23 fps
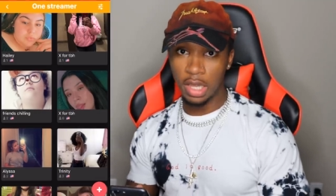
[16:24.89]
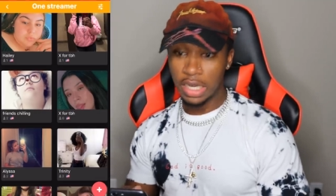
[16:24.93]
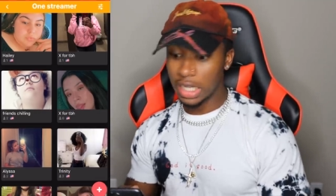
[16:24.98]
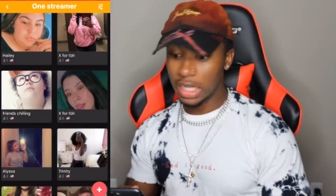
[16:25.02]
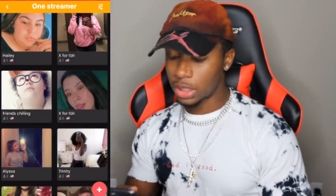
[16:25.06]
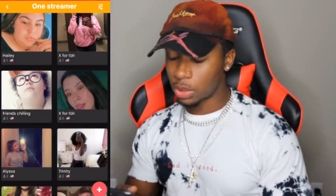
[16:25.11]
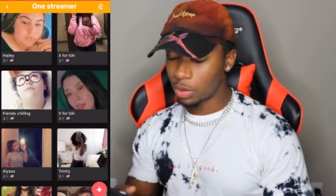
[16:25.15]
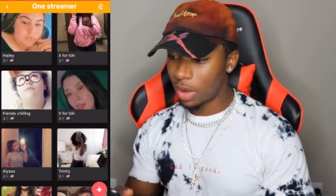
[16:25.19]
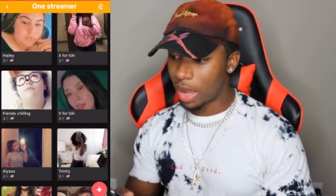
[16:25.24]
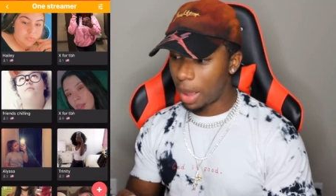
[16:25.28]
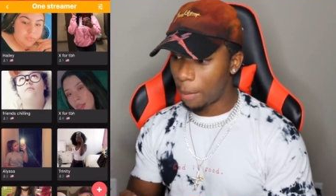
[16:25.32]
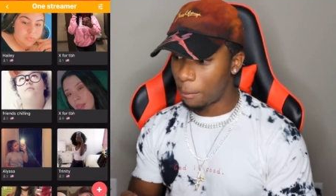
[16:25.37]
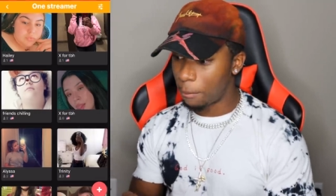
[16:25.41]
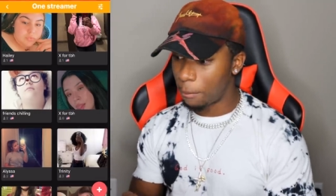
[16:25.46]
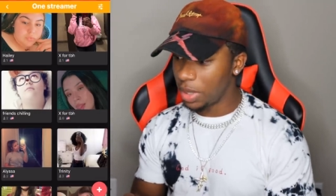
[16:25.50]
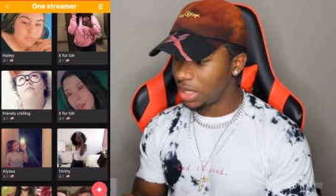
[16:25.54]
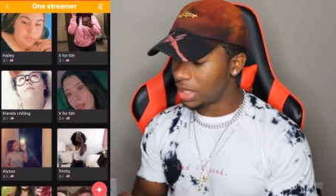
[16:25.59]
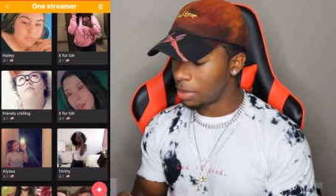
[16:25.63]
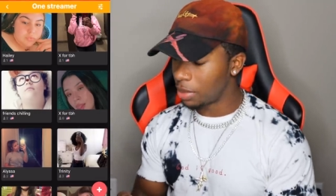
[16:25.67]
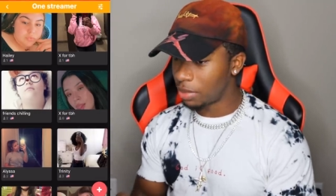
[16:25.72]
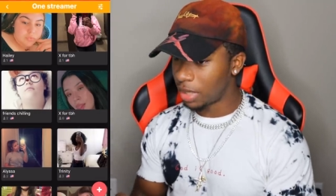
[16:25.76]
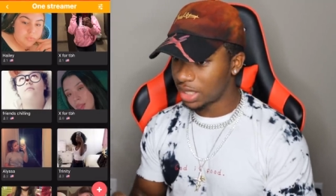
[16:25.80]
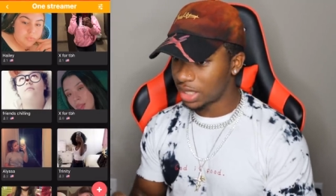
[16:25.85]
That's why I
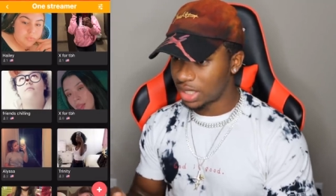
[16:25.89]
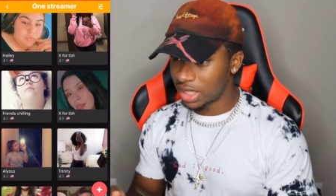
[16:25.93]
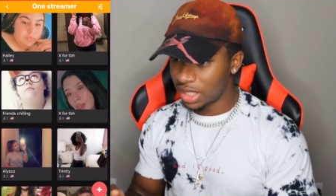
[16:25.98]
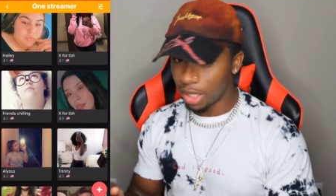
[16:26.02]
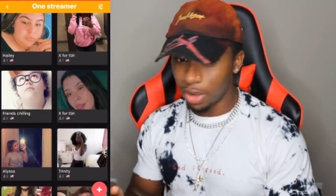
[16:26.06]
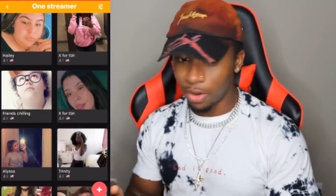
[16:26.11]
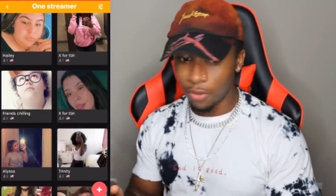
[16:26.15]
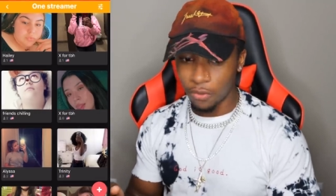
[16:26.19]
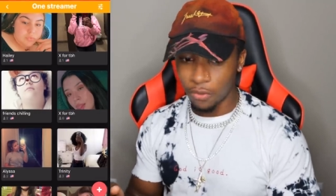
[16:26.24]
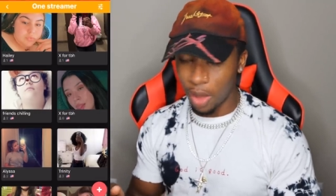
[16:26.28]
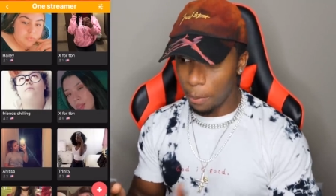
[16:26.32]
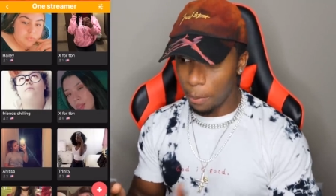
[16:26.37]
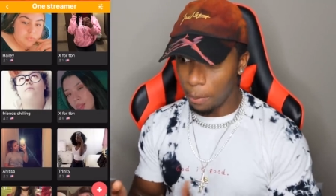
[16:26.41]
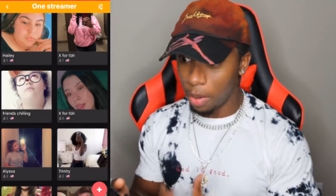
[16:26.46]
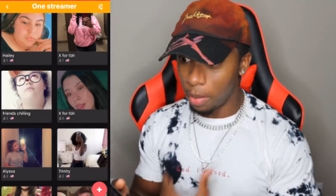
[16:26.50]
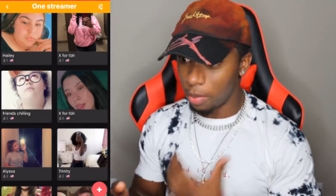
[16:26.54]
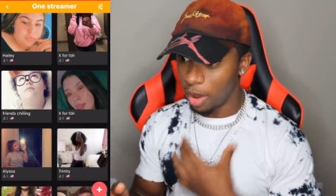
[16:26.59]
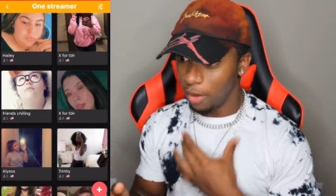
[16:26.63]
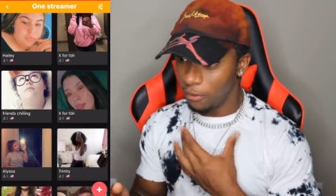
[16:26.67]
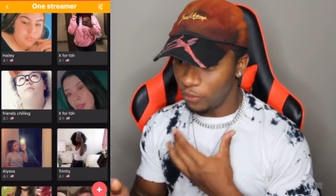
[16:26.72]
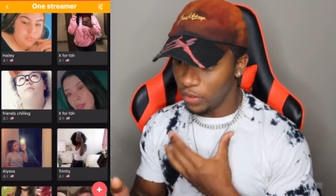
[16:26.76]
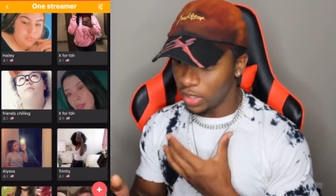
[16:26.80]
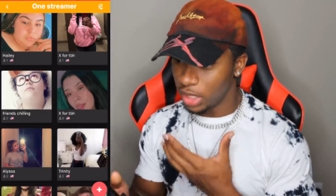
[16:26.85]
be to myself. I put
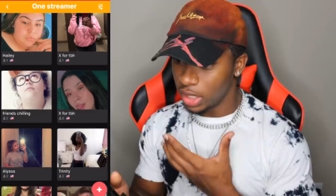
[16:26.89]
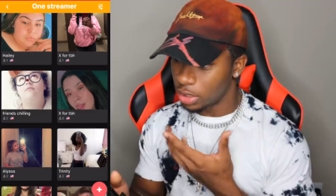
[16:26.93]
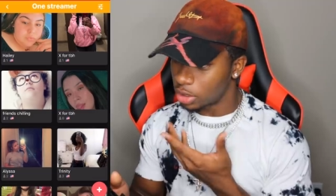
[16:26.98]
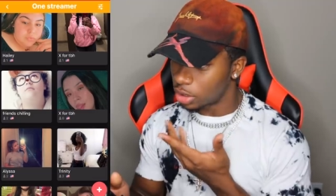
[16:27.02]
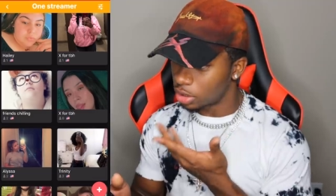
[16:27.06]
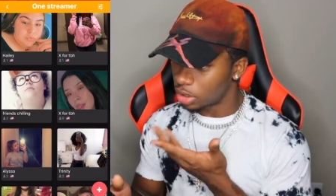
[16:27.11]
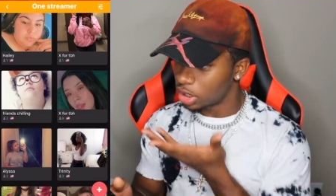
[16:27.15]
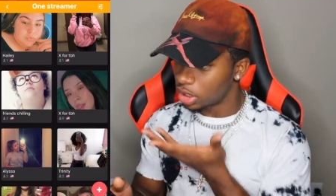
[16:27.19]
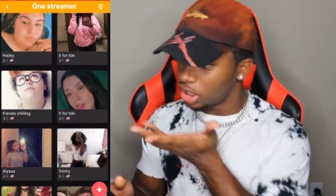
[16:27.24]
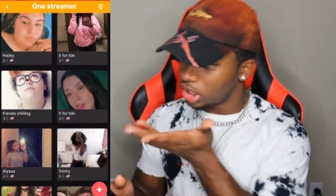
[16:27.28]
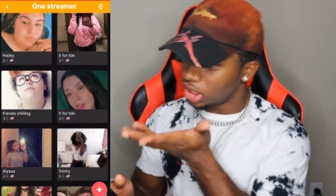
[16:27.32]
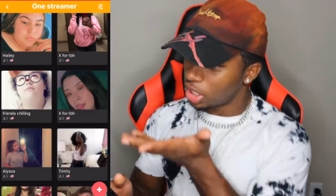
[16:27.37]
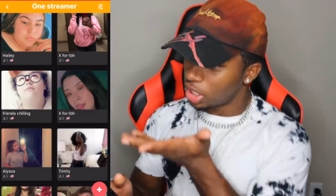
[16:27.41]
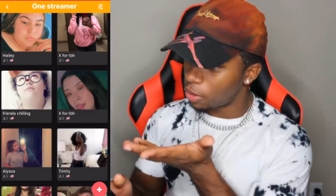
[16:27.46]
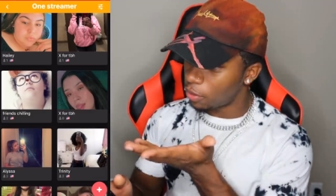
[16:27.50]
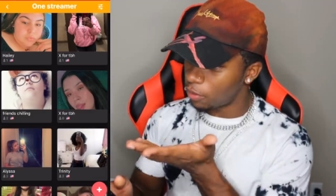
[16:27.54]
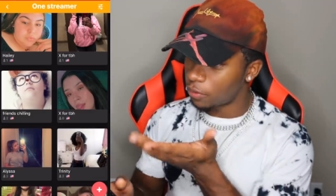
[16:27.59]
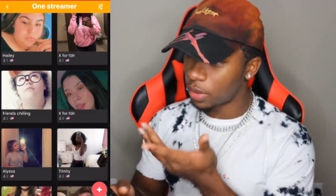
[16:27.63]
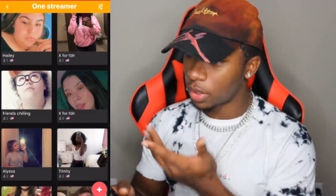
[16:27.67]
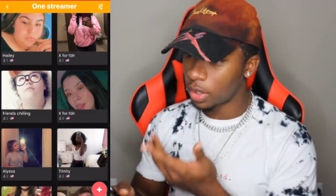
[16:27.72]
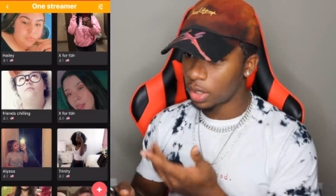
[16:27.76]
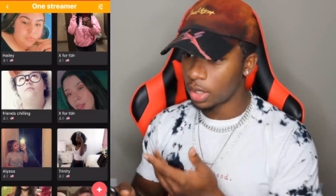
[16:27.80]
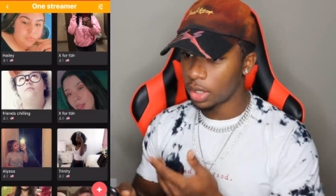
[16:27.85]
my feelings on the
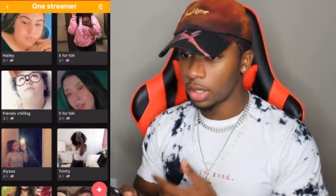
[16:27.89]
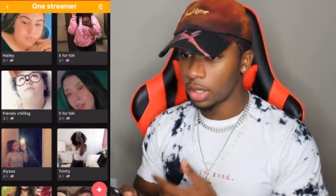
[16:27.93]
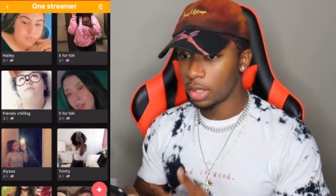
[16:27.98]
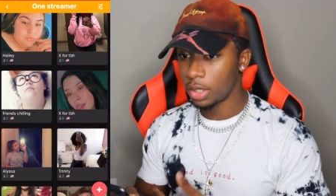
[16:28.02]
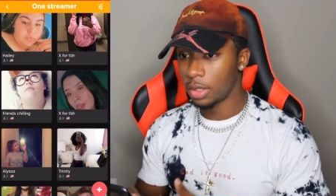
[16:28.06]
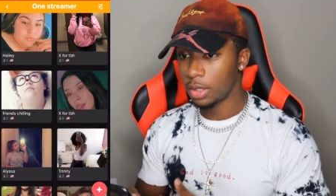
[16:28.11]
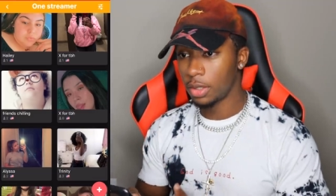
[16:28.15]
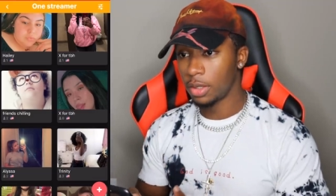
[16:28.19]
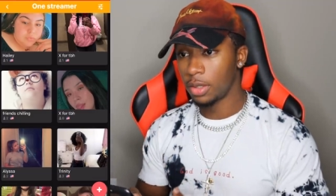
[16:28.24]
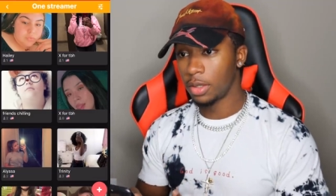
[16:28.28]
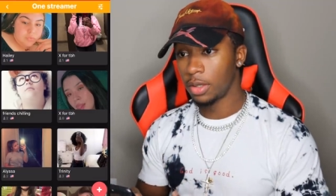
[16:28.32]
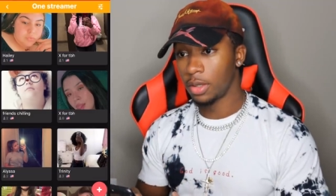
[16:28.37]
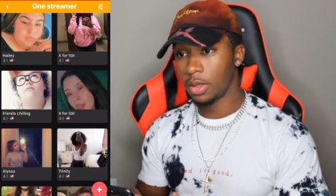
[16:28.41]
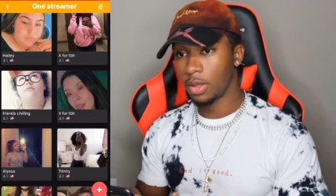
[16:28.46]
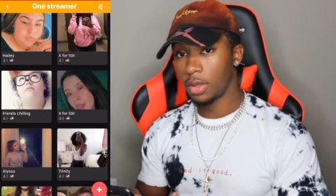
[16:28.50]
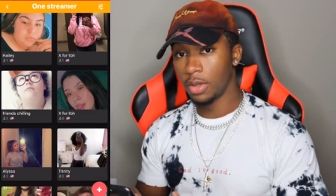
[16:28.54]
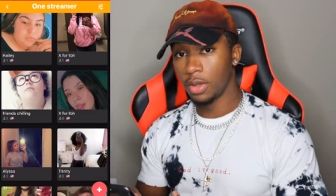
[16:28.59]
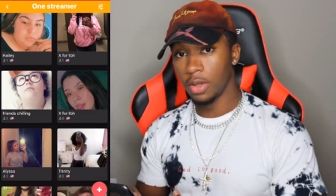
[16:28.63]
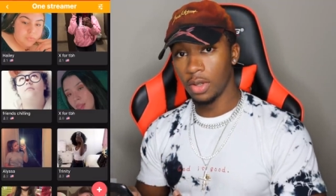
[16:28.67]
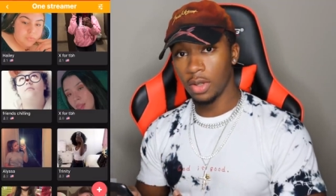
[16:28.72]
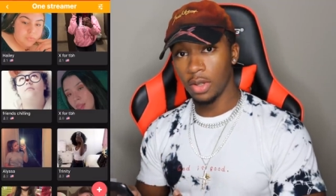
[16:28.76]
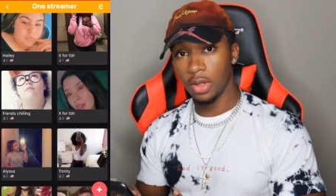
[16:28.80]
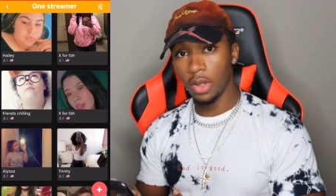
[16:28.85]
shelf.
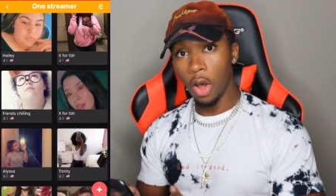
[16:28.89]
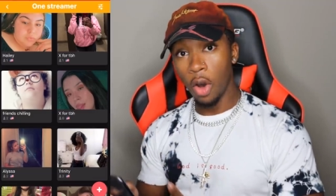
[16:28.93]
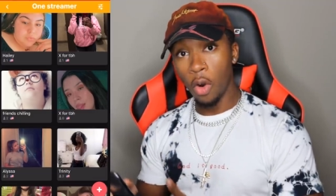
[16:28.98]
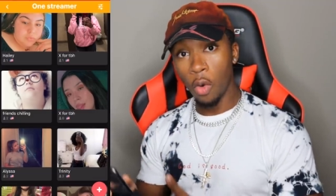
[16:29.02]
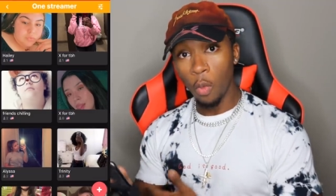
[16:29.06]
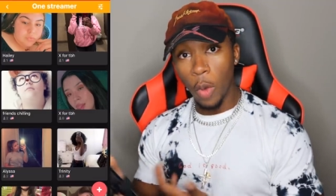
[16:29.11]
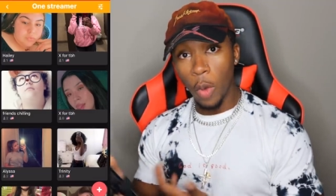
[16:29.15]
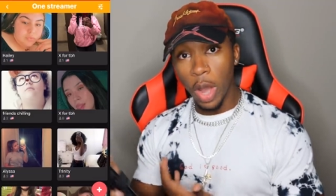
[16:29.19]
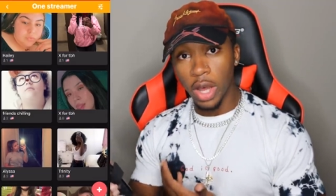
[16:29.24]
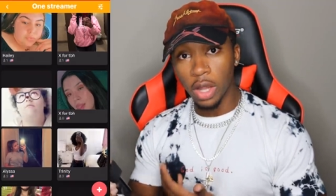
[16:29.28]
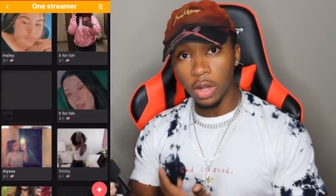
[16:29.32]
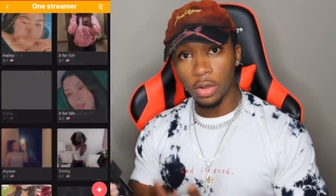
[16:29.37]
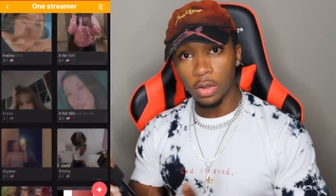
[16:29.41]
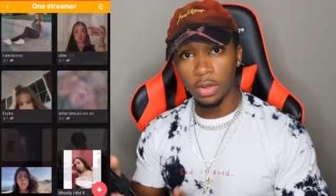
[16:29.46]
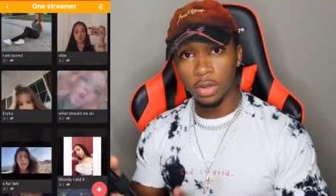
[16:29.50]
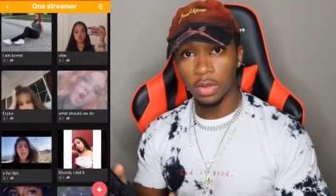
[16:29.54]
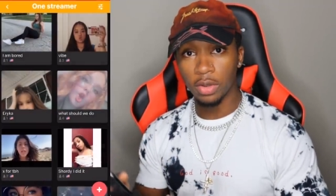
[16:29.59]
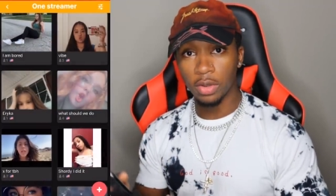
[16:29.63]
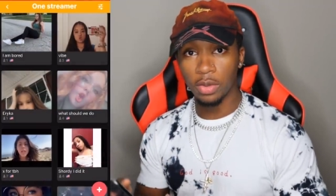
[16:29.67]
Oh well.